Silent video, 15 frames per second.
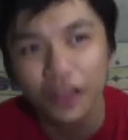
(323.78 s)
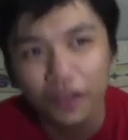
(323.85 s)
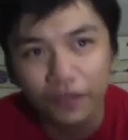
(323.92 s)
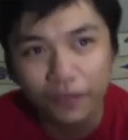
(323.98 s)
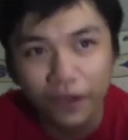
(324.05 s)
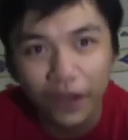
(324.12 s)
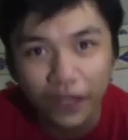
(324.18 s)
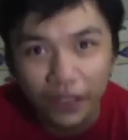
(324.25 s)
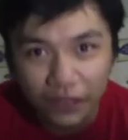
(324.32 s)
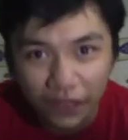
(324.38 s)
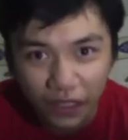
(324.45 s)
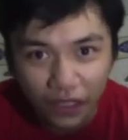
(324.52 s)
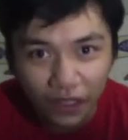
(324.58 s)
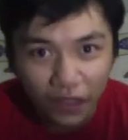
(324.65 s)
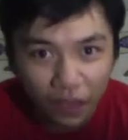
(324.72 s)
funny
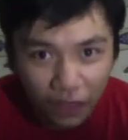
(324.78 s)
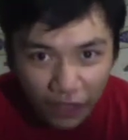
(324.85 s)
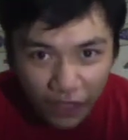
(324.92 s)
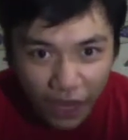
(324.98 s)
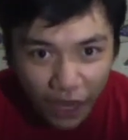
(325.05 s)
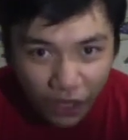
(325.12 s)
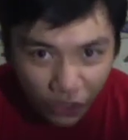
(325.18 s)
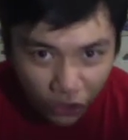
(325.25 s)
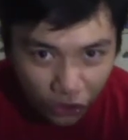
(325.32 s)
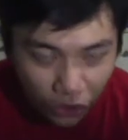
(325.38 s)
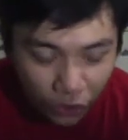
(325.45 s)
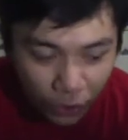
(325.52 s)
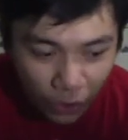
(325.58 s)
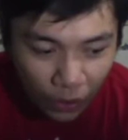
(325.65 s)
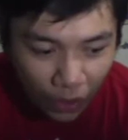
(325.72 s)
things that I could
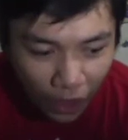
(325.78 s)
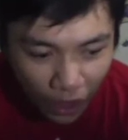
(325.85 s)
do.